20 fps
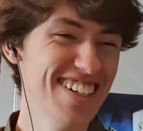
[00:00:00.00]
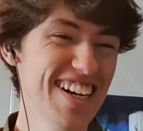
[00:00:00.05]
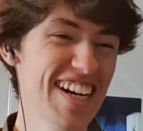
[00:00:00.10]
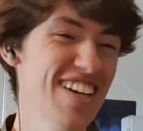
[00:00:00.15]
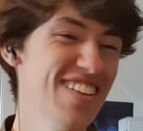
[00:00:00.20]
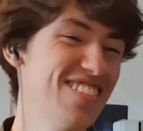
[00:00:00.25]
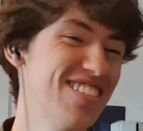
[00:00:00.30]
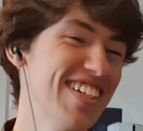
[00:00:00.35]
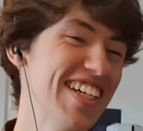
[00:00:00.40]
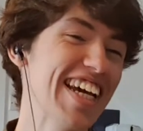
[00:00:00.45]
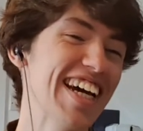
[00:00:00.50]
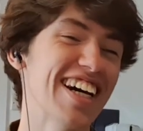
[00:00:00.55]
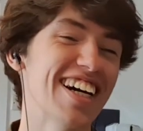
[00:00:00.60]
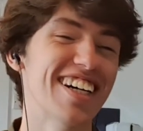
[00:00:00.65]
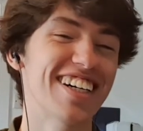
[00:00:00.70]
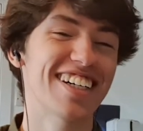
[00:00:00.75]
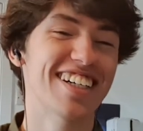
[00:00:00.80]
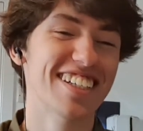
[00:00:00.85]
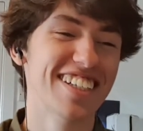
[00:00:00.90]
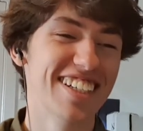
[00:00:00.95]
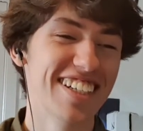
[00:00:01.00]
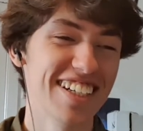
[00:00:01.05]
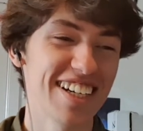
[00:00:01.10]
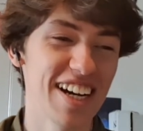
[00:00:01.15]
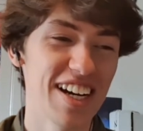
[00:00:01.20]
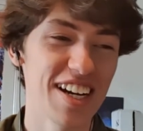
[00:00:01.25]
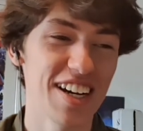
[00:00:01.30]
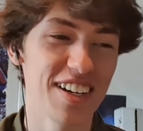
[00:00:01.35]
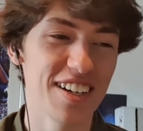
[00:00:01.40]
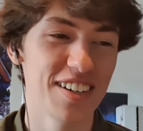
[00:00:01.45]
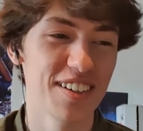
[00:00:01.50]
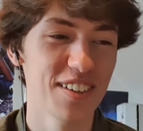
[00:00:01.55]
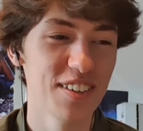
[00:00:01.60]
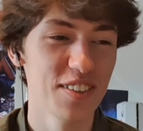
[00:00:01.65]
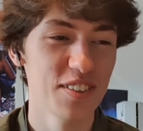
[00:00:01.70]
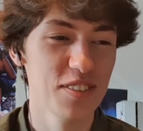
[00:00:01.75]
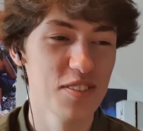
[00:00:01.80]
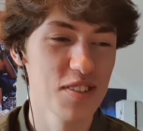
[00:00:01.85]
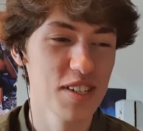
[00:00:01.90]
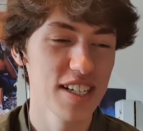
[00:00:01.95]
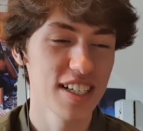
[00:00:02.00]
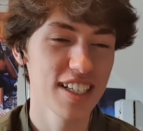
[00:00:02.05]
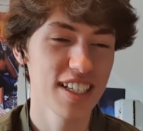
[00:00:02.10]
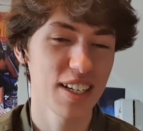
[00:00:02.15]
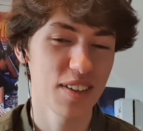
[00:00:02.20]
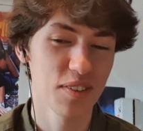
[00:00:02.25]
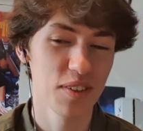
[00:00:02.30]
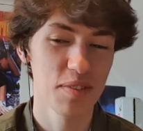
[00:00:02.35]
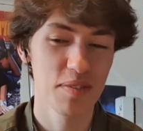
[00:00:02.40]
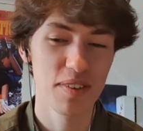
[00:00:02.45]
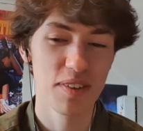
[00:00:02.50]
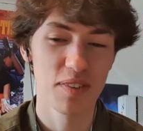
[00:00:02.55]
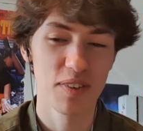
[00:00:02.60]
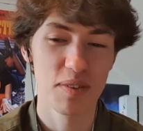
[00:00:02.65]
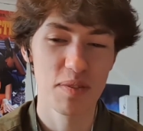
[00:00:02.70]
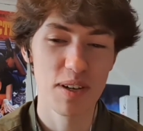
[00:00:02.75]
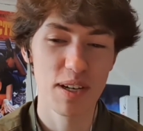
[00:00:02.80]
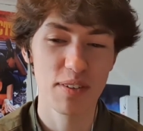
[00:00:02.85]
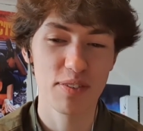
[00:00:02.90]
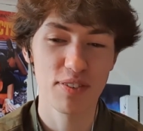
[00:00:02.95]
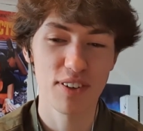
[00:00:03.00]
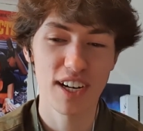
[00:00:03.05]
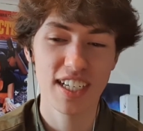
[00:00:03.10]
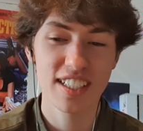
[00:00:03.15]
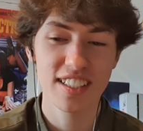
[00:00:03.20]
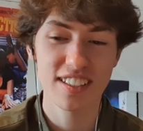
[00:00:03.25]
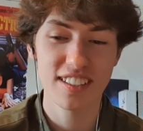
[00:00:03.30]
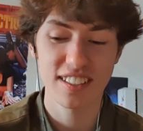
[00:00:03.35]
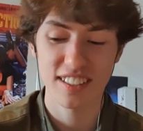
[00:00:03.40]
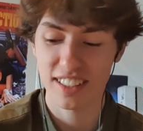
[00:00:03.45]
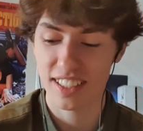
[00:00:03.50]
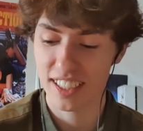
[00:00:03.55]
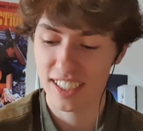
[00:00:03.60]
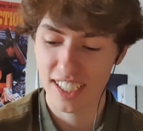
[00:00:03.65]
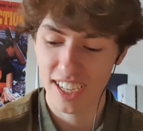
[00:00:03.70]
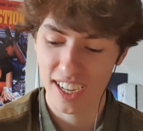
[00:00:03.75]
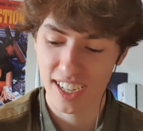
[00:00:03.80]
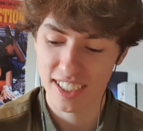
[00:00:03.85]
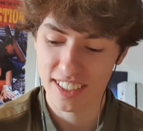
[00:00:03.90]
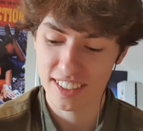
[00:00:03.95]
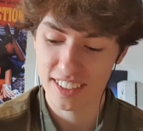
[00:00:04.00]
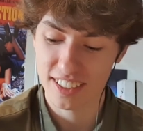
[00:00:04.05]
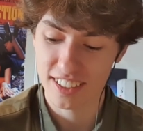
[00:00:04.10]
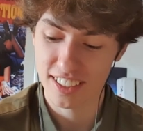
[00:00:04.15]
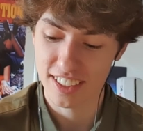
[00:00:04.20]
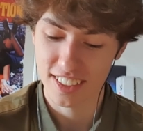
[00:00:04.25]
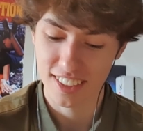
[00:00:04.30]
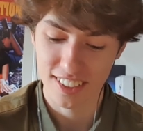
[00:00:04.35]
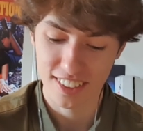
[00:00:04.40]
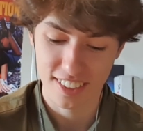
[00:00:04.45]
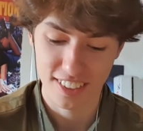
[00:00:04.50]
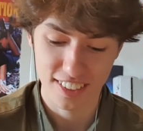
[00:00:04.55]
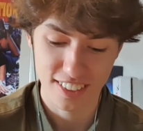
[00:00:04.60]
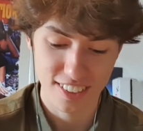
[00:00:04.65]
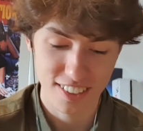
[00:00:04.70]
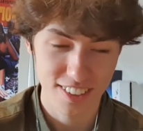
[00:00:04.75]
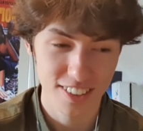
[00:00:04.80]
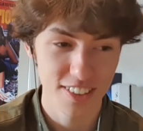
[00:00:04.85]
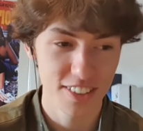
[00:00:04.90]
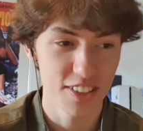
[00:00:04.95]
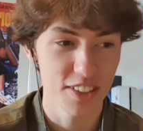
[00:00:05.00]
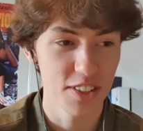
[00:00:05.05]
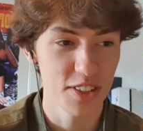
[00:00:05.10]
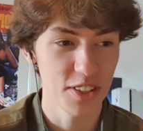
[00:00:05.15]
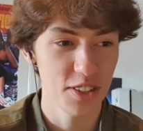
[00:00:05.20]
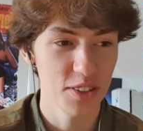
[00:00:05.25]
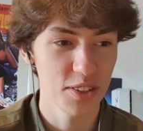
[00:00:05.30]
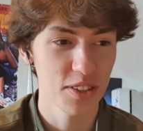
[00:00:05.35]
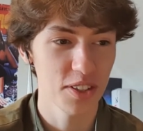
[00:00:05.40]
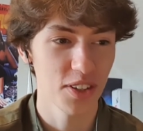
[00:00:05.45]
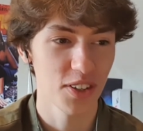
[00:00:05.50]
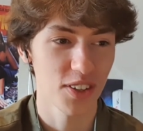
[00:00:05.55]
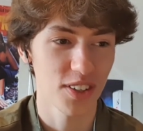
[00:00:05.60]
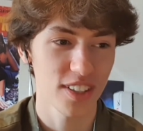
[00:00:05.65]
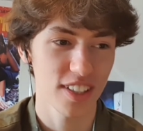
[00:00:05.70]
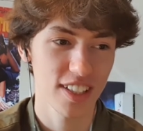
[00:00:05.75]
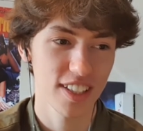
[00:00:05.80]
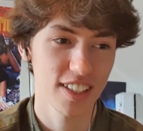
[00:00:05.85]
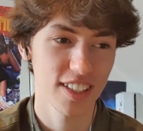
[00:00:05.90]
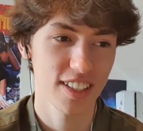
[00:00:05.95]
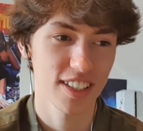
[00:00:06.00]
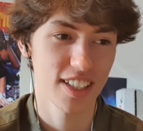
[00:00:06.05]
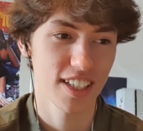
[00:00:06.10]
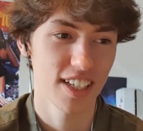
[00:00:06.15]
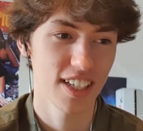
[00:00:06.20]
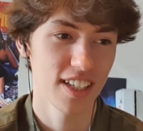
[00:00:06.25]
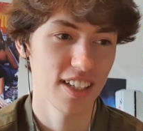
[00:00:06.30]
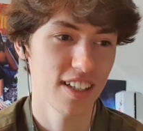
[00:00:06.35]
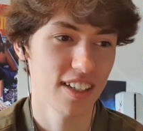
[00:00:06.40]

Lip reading: But yeah, we made friends again in New York in.